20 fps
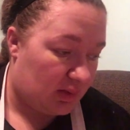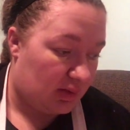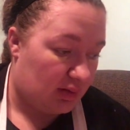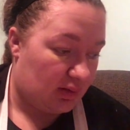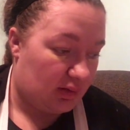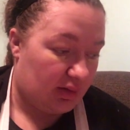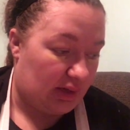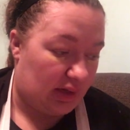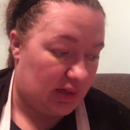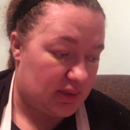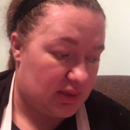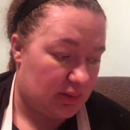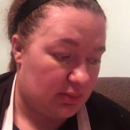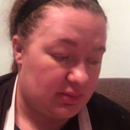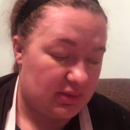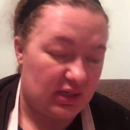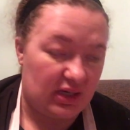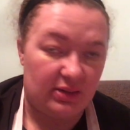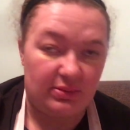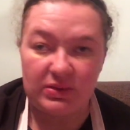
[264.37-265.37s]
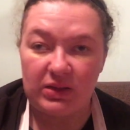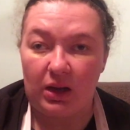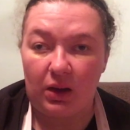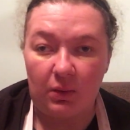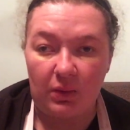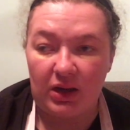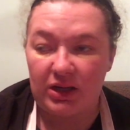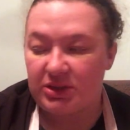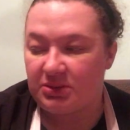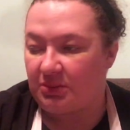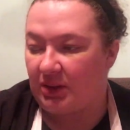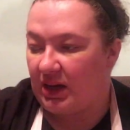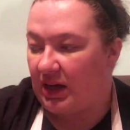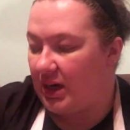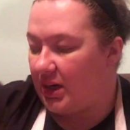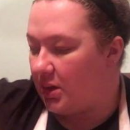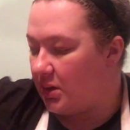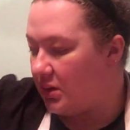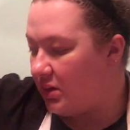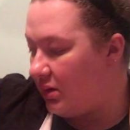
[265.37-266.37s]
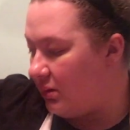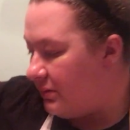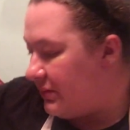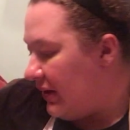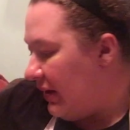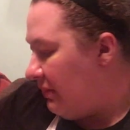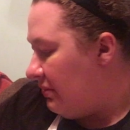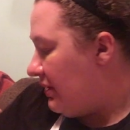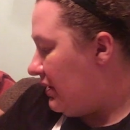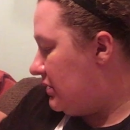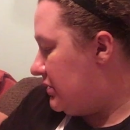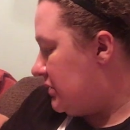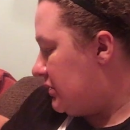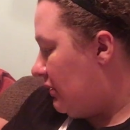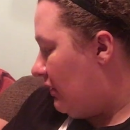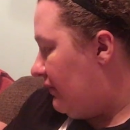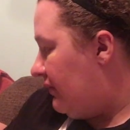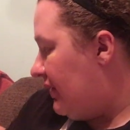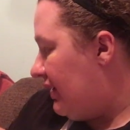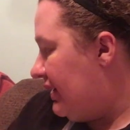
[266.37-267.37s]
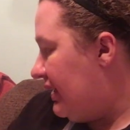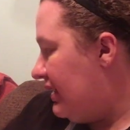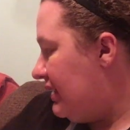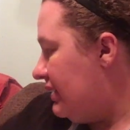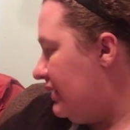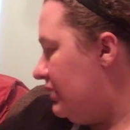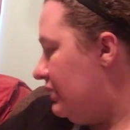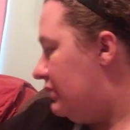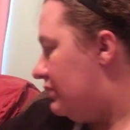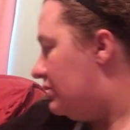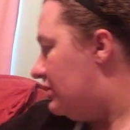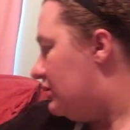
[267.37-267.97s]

Like, sometimes I'll wash my hair, sometimes I just don't feel like it.